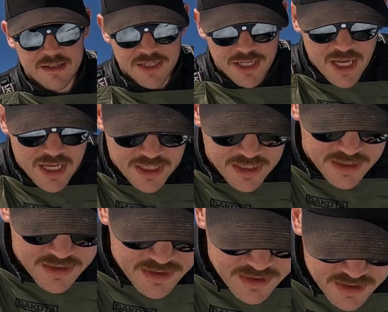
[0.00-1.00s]

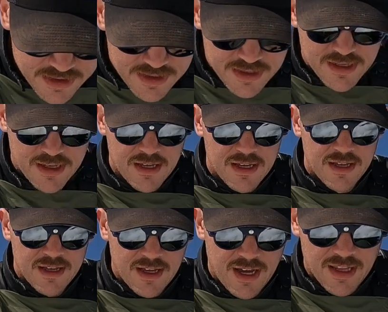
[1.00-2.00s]
Jeez.
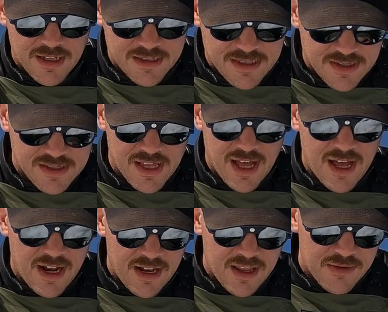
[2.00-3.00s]
I like the sounds of
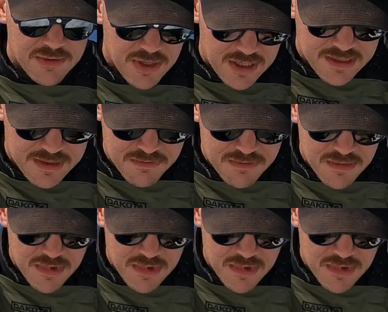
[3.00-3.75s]
that. That was awesome.